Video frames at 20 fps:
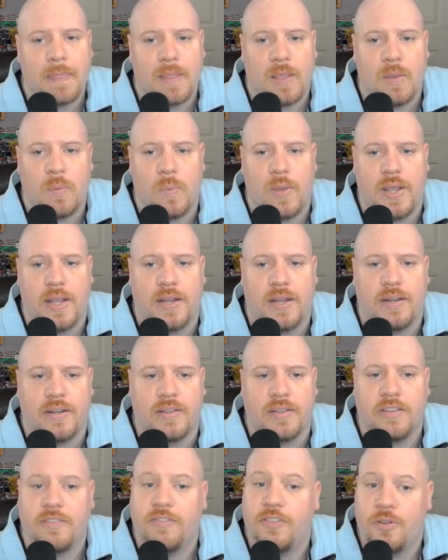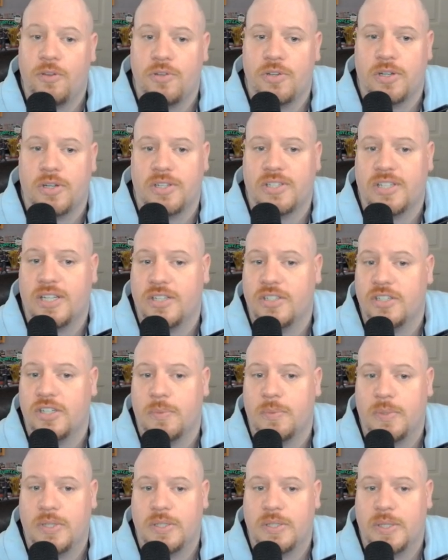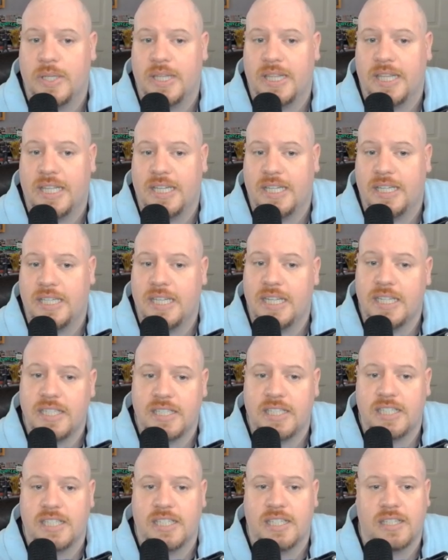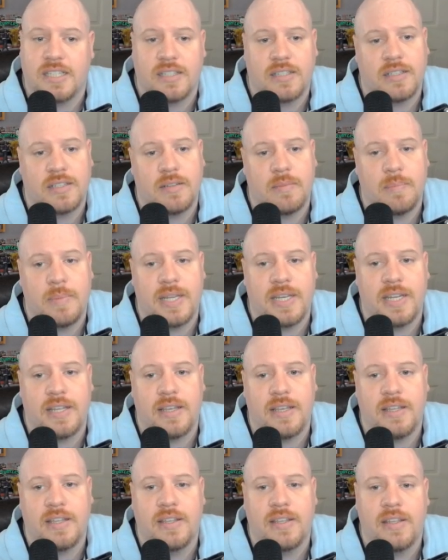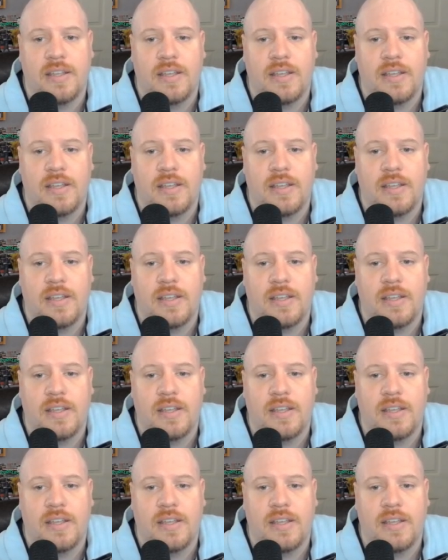where the future essentially was within disc media,